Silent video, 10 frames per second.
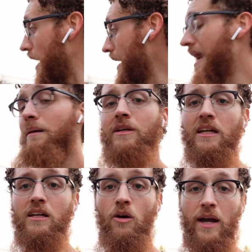I am
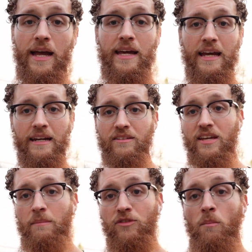gonna go ahead and
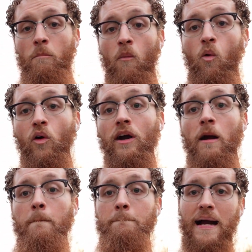attempt more
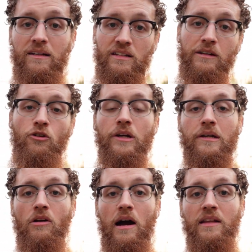backside crooked
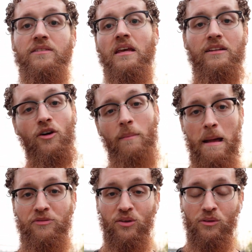grinds until I'm
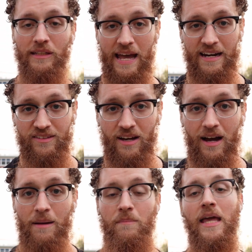absolutely out of
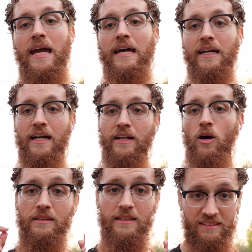time and I gotta
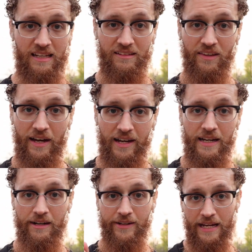go. Let's get to that
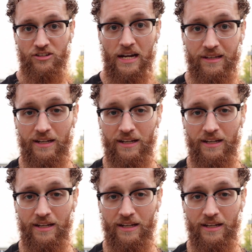and I'll catch you guys